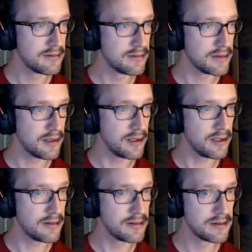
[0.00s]
Where are
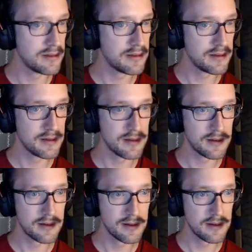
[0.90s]
you?
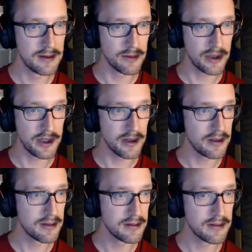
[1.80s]
You were here.
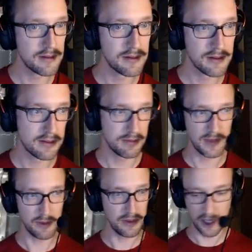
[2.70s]

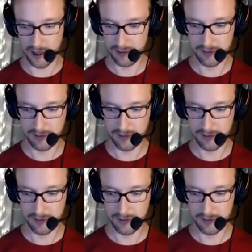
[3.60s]
Maybe you're not.